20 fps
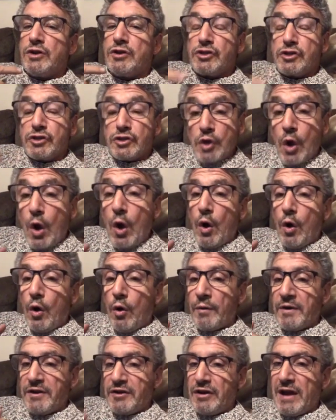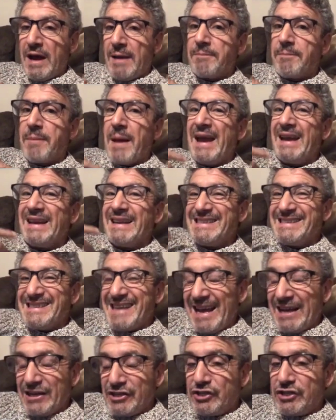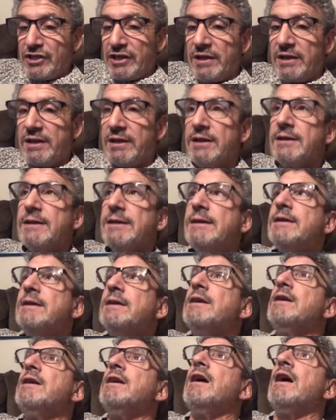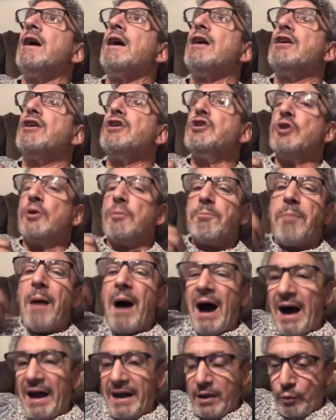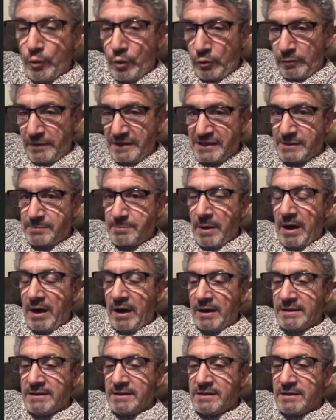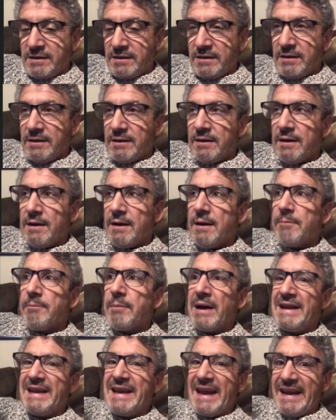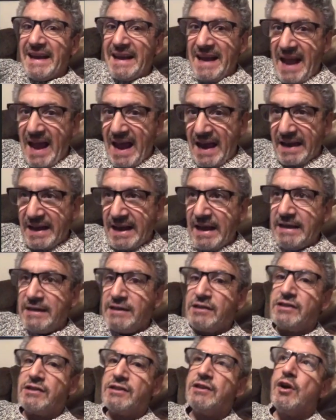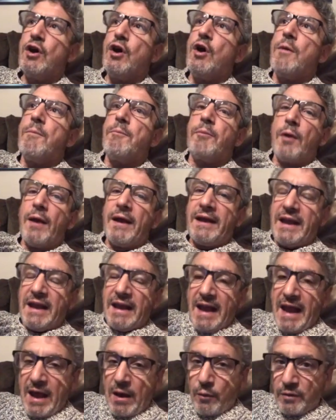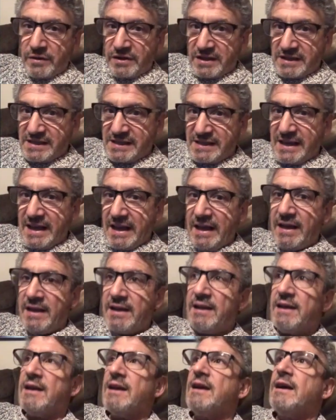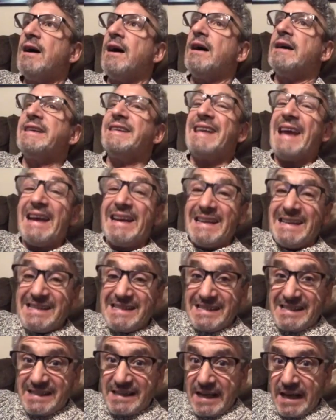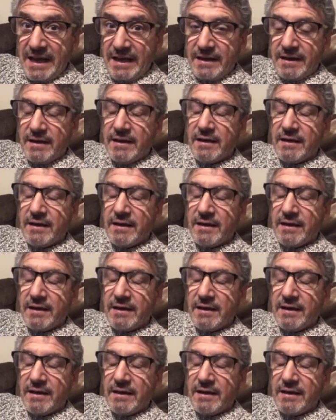soul, when you're not paying attention, your body will respond by getting headaches, breaking out with the skin, getting sick,